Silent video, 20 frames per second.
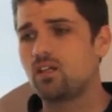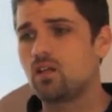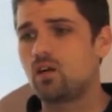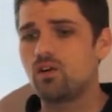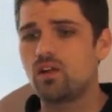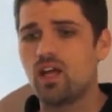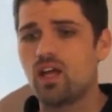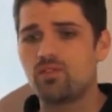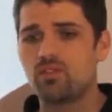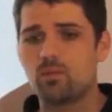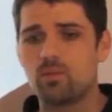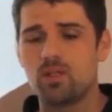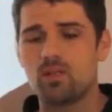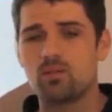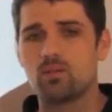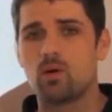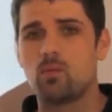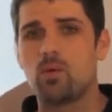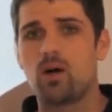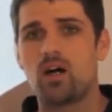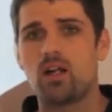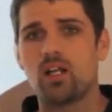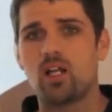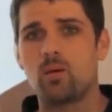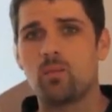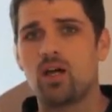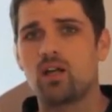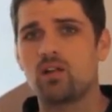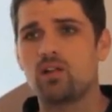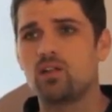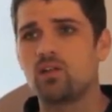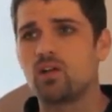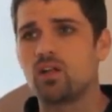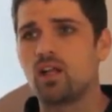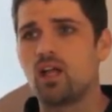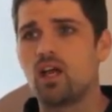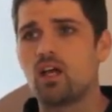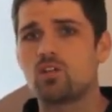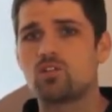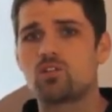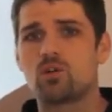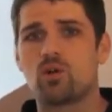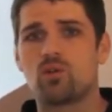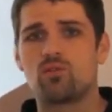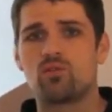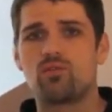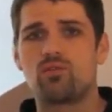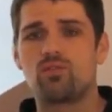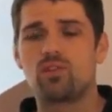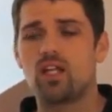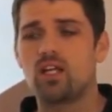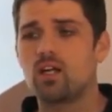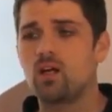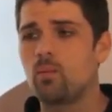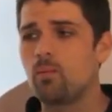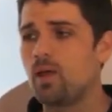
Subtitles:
You don't have to be robotic about it. You can add your own flair,